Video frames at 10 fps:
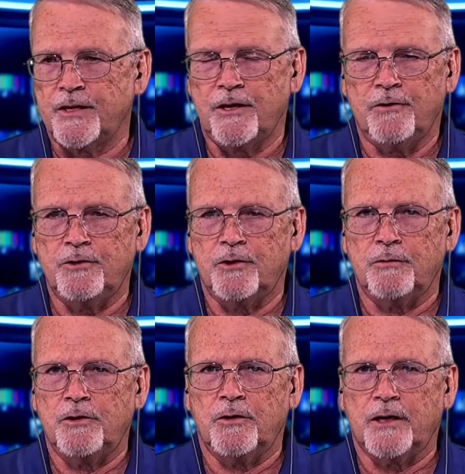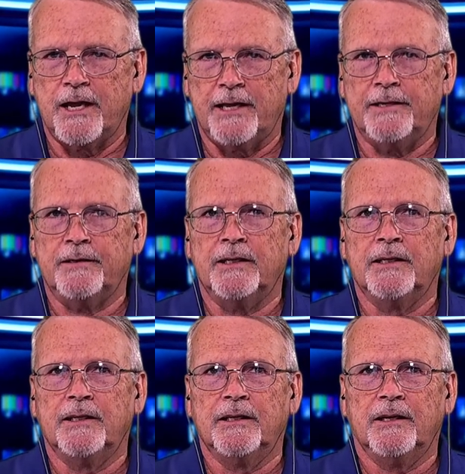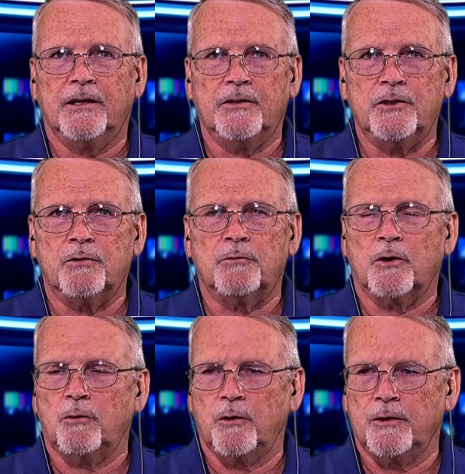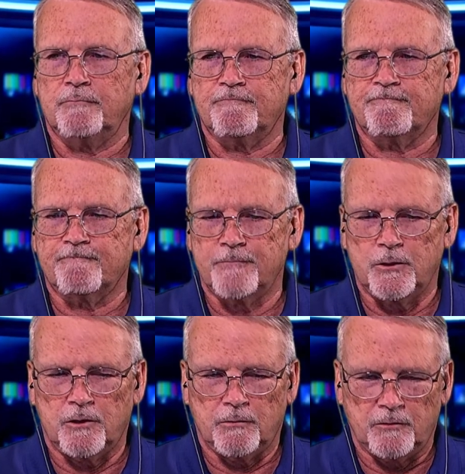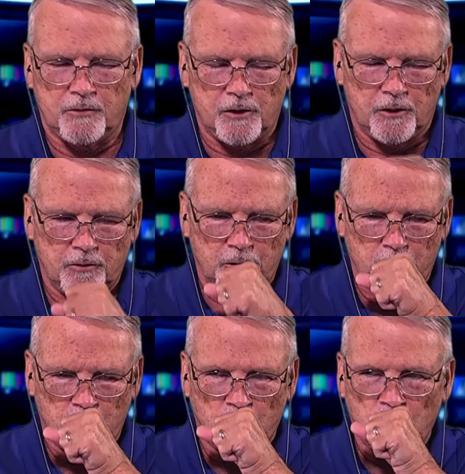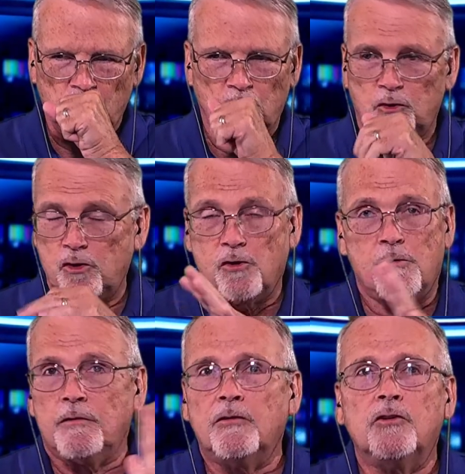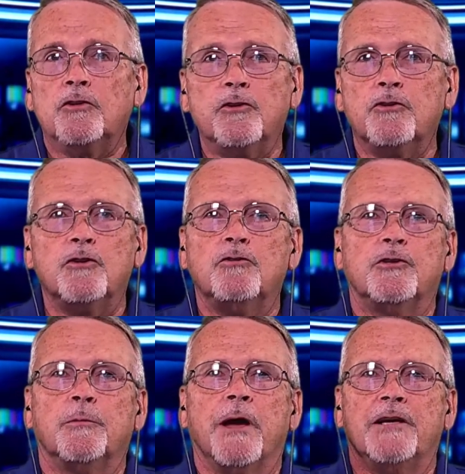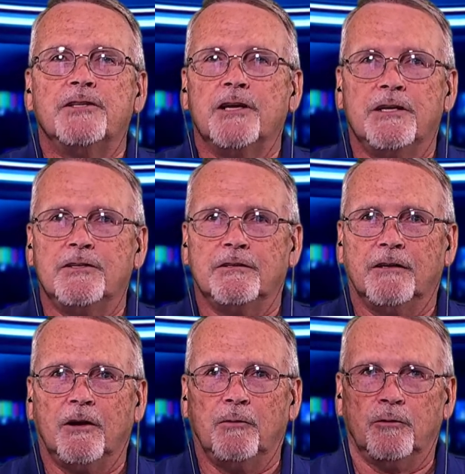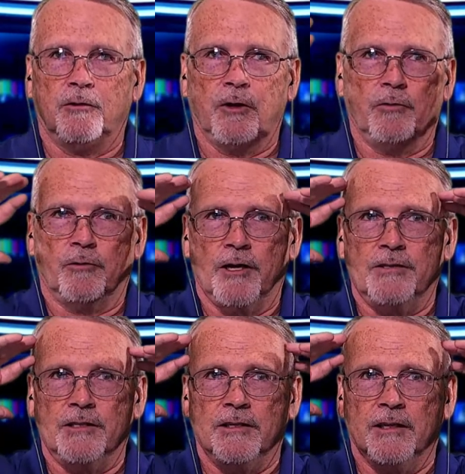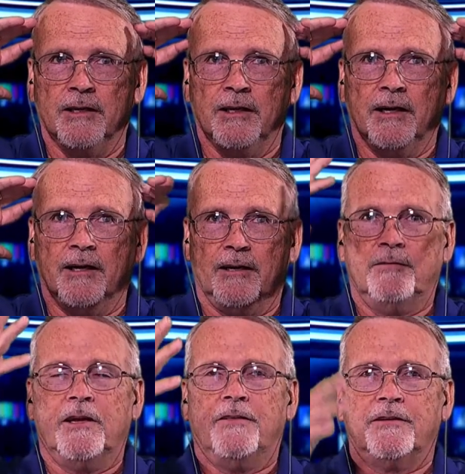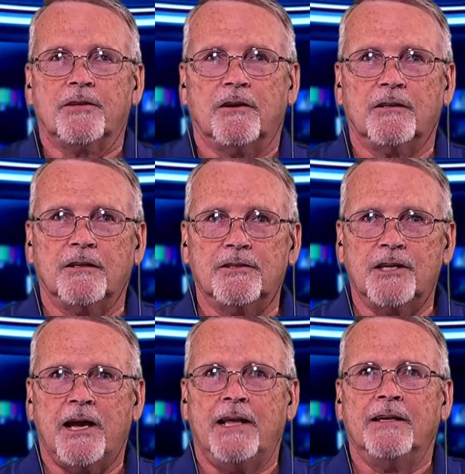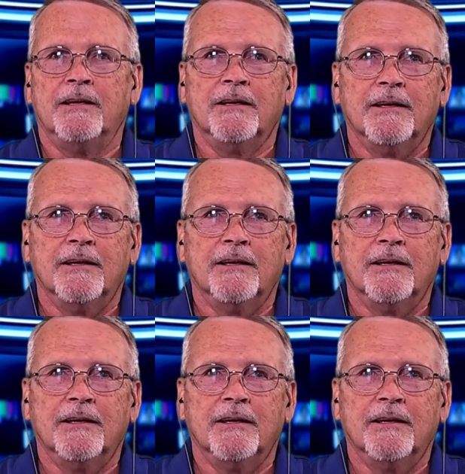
you know, you can add it. You can record it. You can, you know, do, you can use your imagination and go crazy. Yeah, they're talking in chat.